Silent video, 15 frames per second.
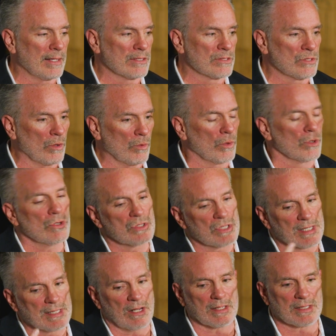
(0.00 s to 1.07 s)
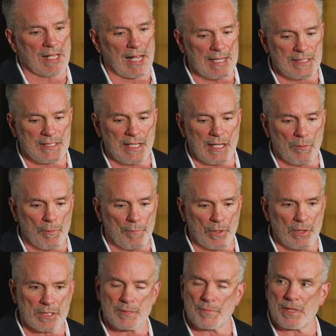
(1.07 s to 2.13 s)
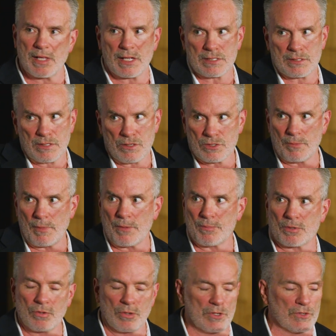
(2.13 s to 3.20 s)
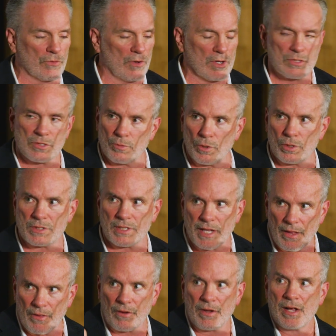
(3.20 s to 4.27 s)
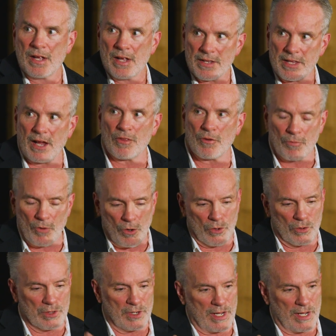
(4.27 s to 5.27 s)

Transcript: So we're using Delta IT and we're building some things, and there's some opportunities for us to work together down the road.